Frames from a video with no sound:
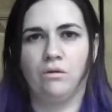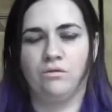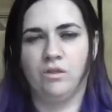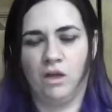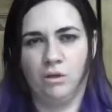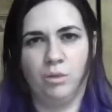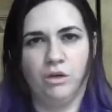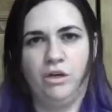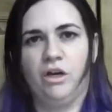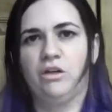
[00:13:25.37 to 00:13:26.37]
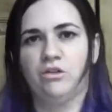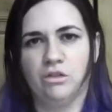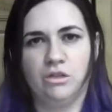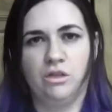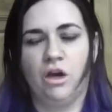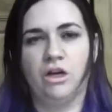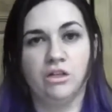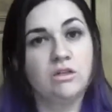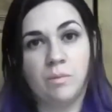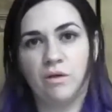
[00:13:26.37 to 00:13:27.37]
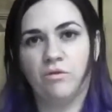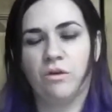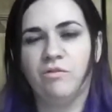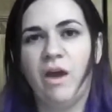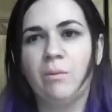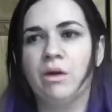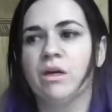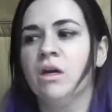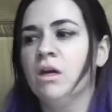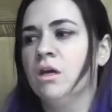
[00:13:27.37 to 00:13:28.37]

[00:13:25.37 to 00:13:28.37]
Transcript: of dollar per year you already spend for a fabric,